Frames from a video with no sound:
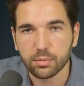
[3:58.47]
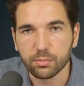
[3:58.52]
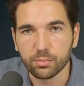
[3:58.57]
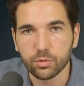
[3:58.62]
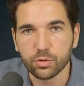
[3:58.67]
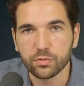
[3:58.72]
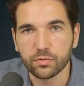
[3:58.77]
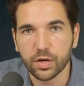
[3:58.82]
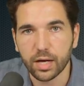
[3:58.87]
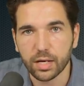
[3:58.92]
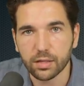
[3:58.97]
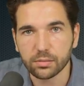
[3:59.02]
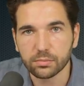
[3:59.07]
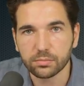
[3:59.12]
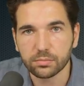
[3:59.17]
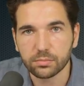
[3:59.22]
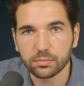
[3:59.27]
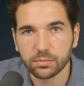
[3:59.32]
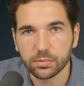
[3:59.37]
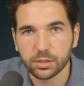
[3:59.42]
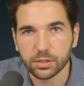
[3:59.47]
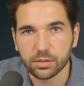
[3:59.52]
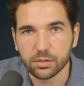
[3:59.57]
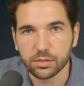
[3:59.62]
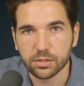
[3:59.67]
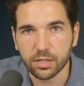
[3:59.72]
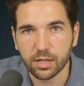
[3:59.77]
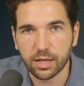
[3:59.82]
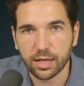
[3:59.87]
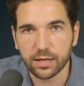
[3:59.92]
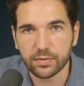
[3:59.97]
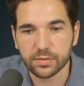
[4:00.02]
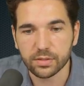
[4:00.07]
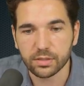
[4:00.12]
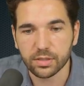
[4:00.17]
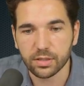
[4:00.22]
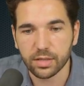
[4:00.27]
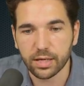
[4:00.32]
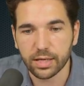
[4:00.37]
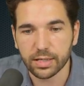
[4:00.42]
move on. There's lives on
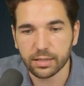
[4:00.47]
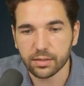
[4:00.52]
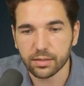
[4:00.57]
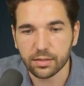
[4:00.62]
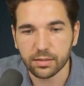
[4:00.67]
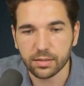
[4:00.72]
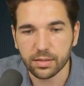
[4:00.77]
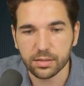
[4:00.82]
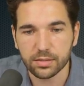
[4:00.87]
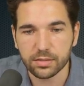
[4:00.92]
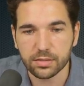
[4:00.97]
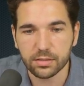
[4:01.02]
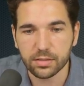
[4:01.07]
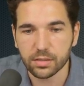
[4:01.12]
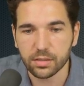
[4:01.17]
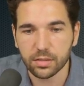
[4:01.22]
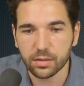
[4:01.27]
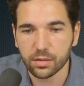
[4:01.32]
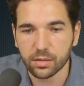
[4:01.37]
the line. This